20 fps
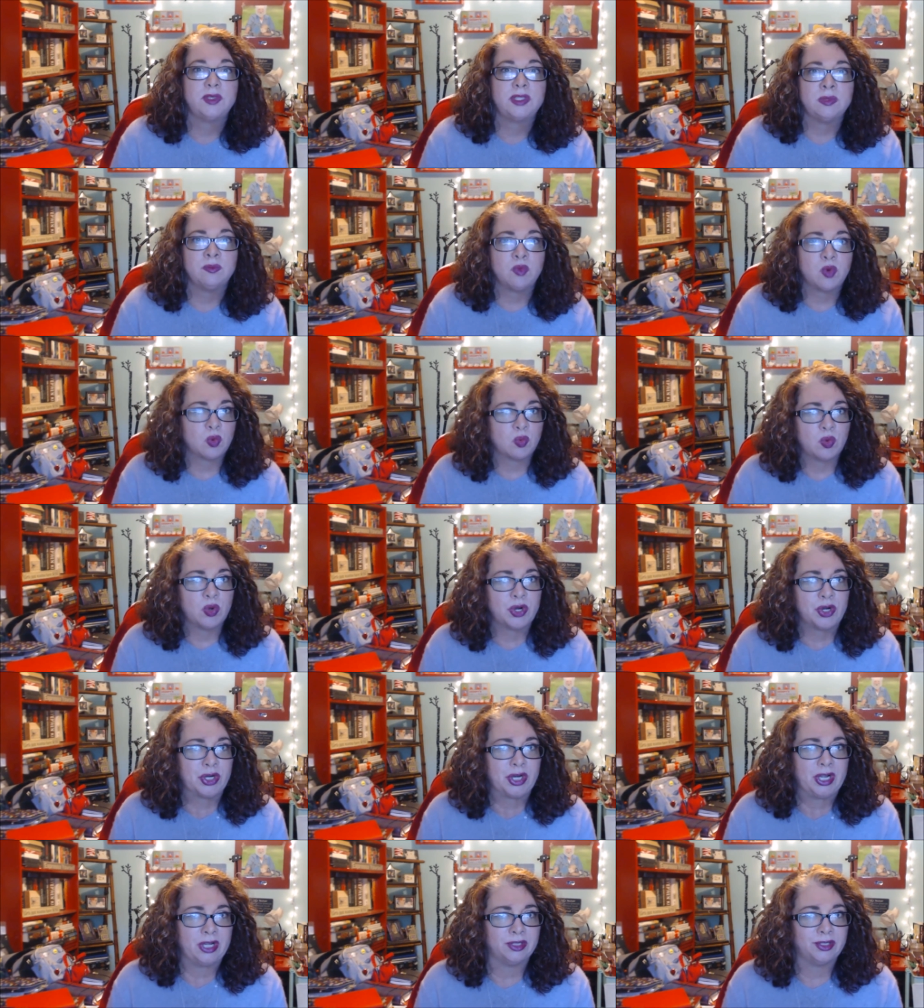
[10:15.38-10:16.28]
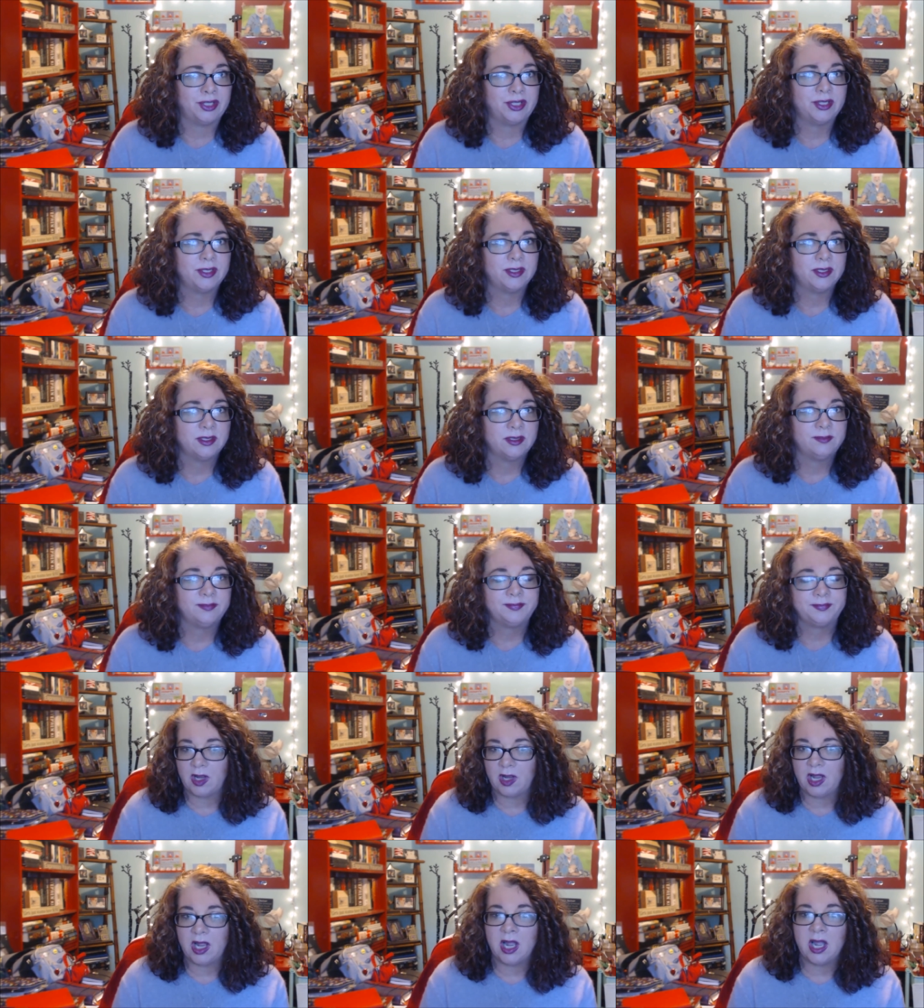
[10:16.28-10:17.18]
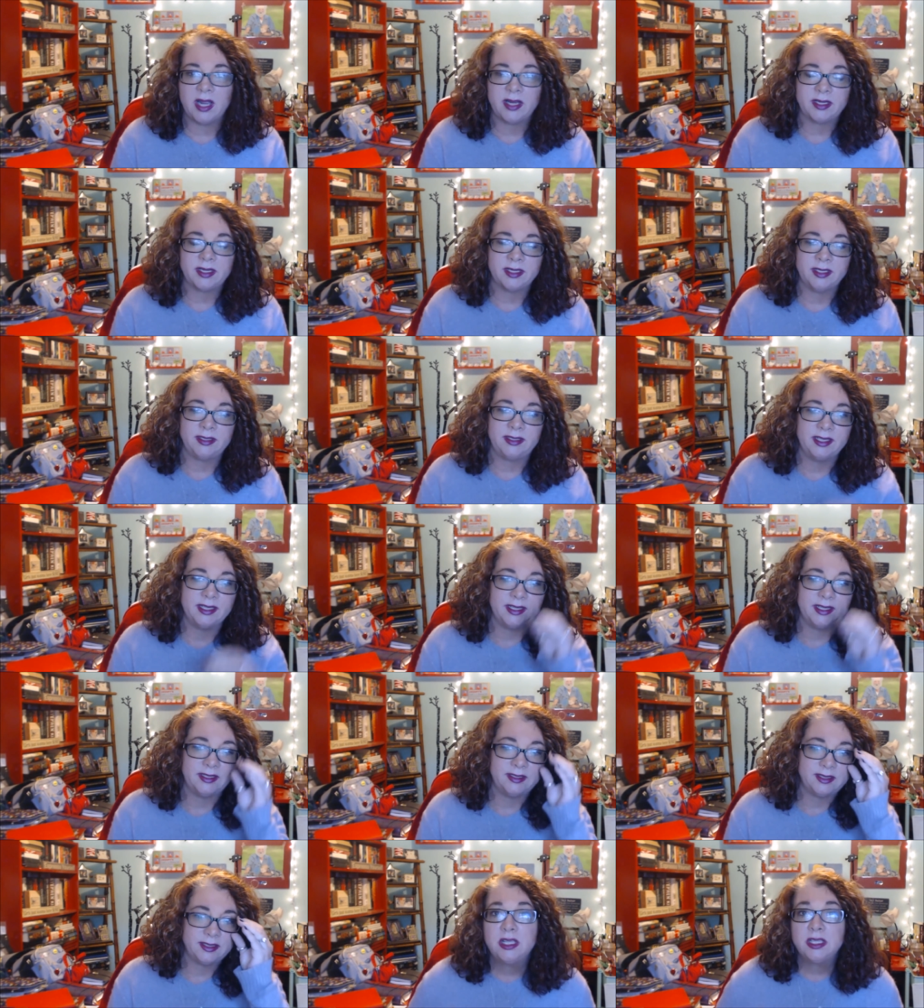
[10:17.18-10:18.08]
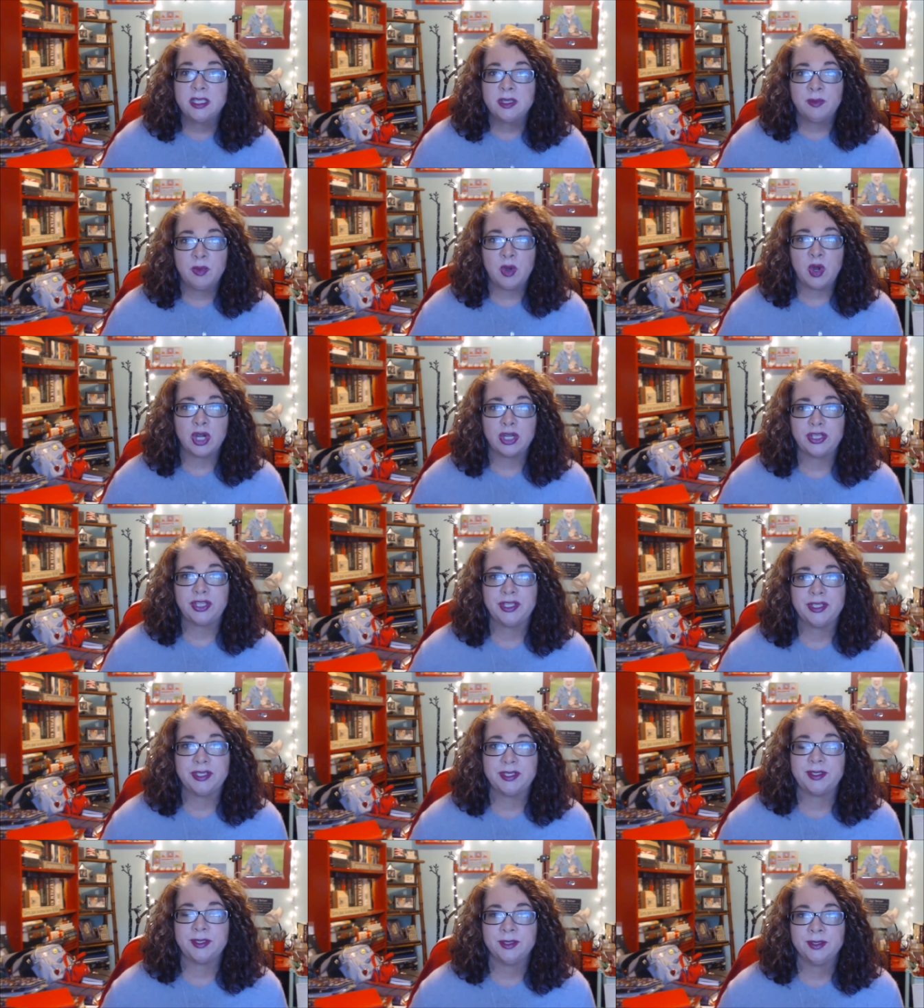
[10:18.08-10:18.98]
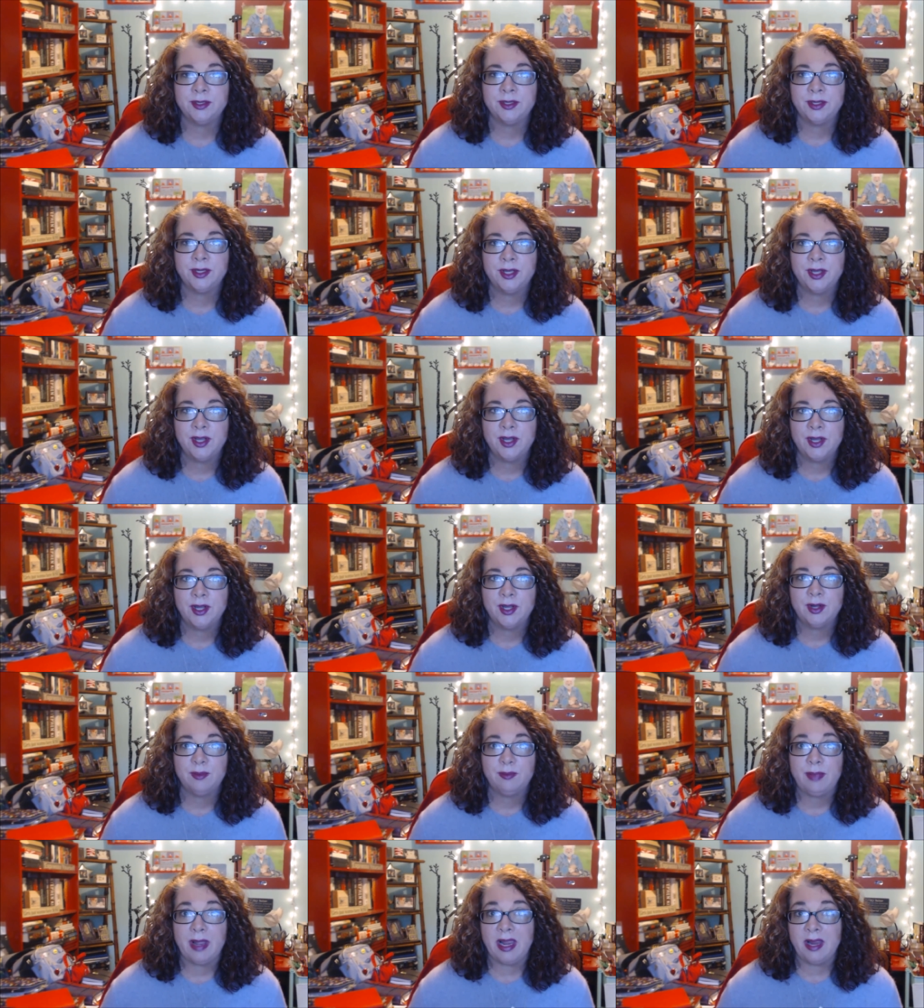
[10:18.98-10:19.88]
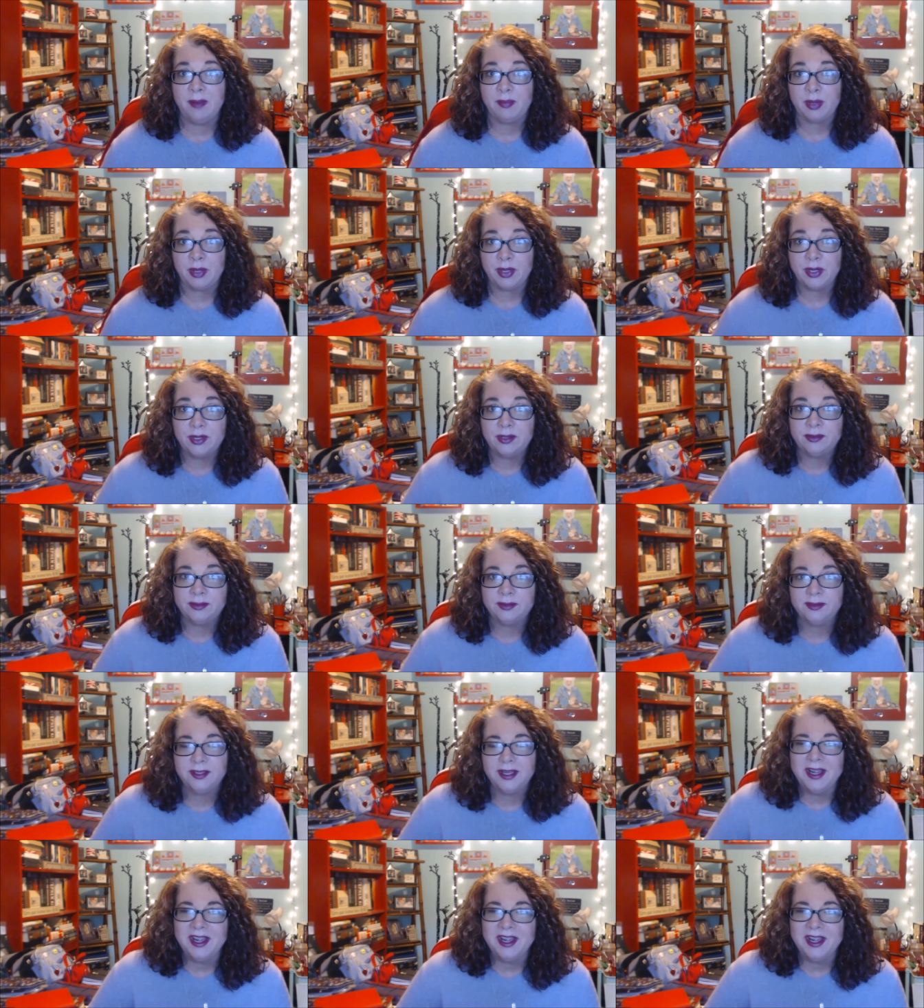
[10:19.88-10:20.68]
some more watercolors. I could get some arches paper.